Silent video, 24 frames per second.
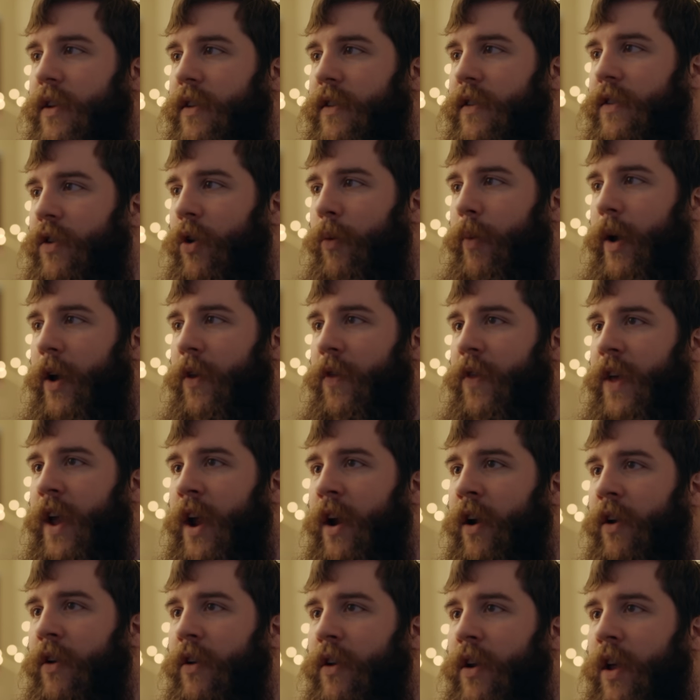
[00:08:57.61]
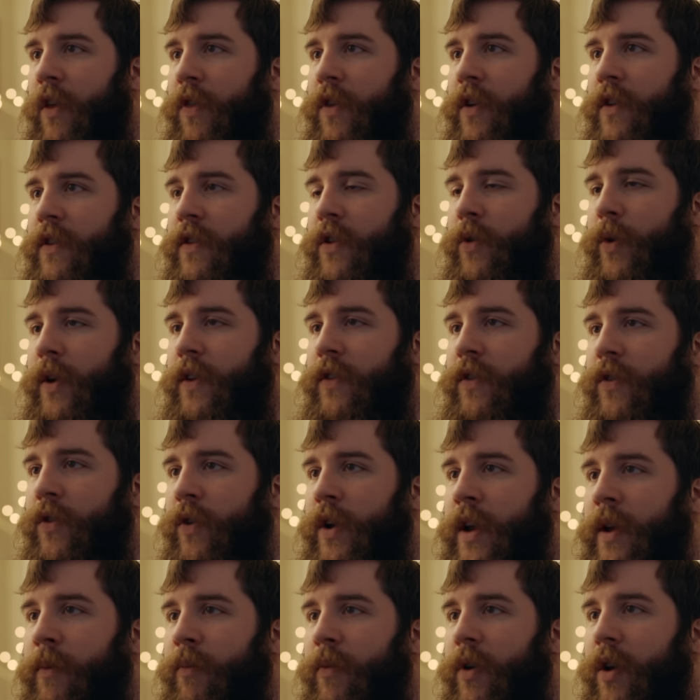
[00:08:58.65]
So about there, nothing too
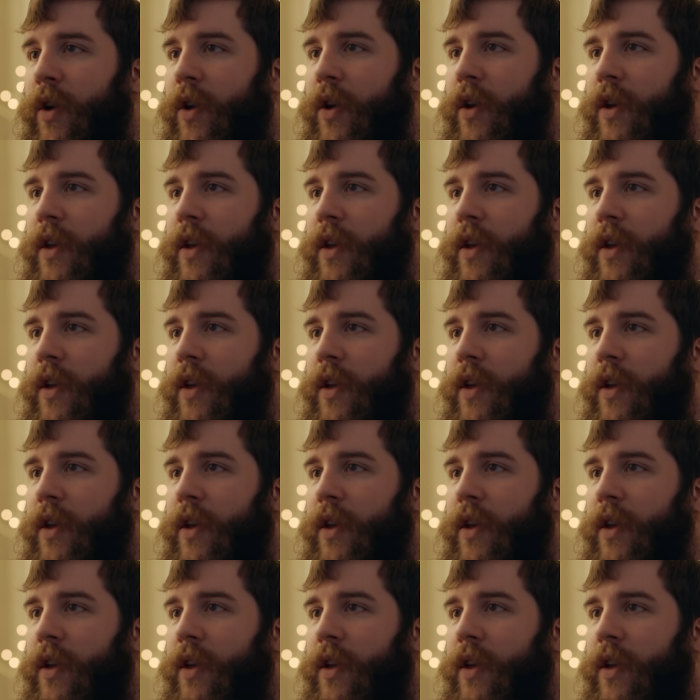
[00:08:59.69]
extreme.